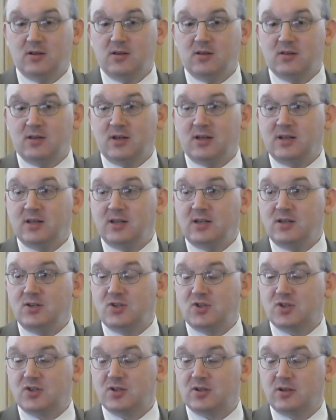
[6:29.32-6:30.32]
that
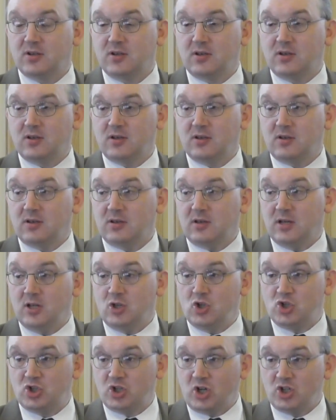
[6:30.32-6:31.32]
is,
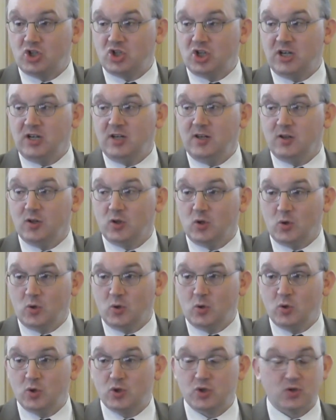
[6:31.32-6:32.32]
in judging
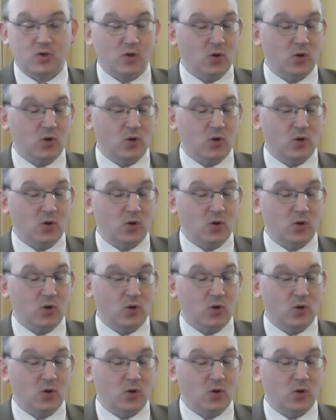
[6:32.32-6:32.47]
those